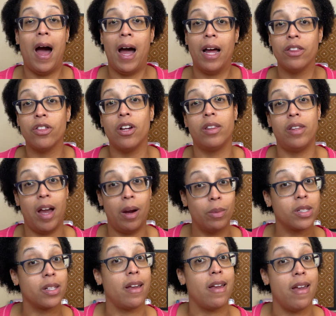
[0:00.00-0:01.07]
I thought that
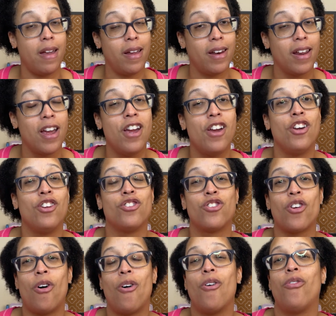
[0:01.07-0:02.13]
was a hit.
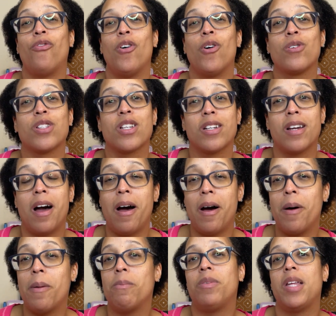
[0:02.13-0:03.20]
So folks could
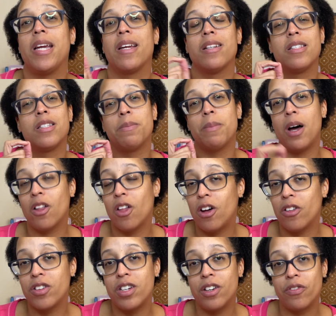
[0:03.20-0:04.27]
come, they could smell all
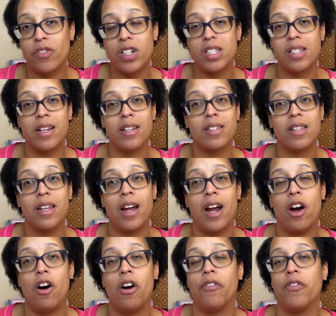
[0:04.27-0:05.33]
the different scents that I
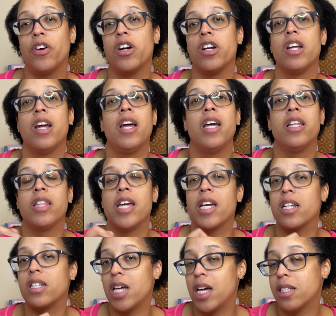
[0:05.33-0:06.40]
offered, they
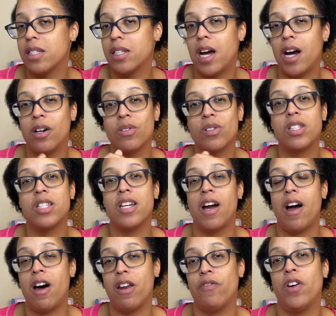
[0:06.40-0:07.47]
could test it out, see
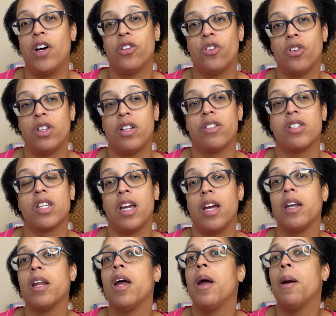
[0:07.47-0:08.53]
how it felt on their
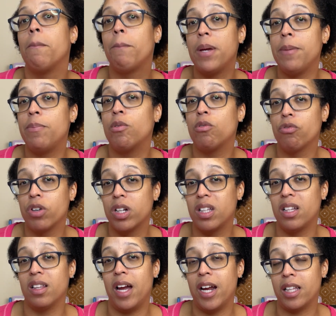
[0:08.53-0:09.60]
skin. People really
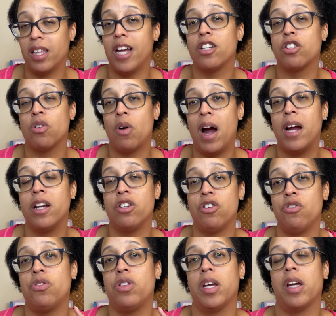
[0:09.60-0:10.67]
like that. So I do
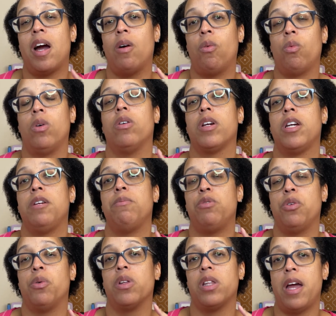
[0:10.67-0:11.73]
think I will keep
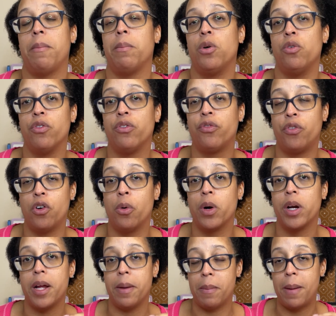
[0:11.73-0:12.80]
doing that moving forward
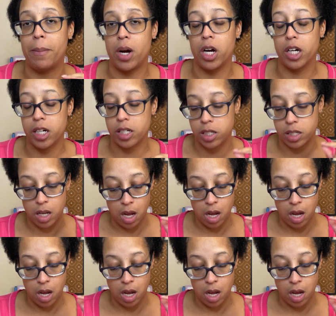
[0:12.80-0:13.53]
in my markets.